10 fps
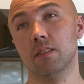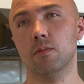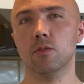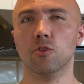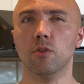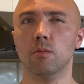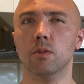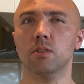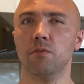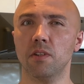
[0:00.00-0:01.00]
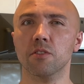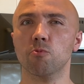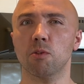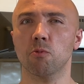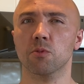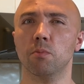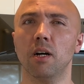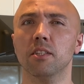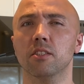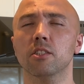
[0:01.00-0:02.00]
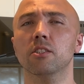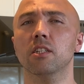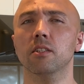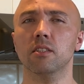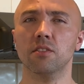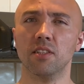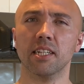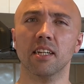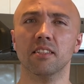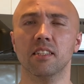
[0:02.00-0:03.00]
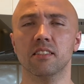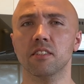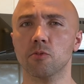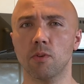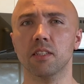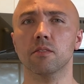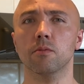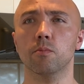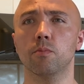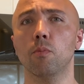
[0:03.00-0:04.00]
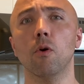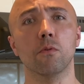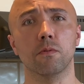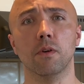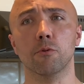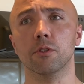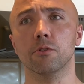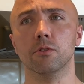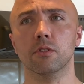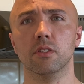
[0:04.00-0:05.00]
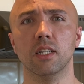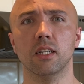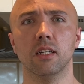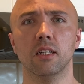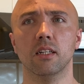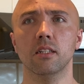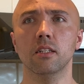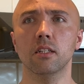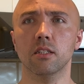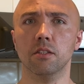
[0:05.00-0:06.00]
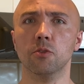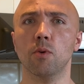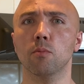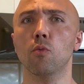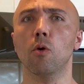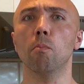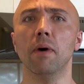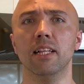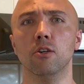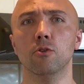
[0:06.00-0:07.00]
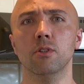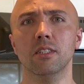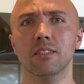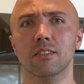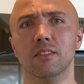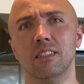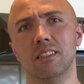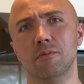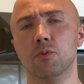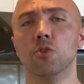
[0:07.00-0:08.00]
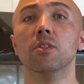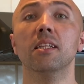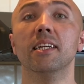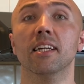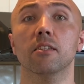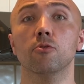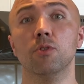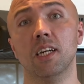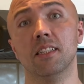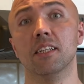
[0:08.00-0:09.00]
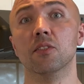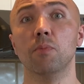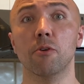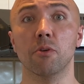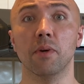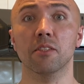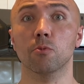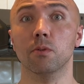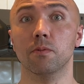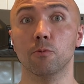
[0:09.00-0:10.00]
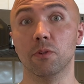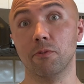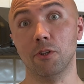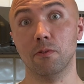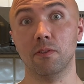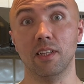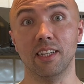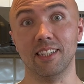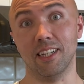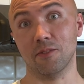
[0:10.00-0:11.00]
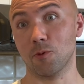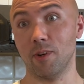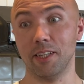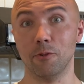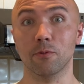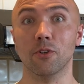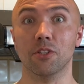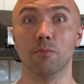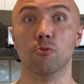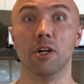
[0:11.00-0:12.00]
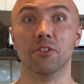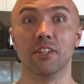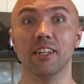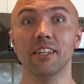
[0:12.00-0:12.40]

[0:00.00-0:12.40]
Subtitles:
So the first one was bad, the second and this one both very good. This one more mellow. So then again, you can experiment with your flair. That's why you've got a pressure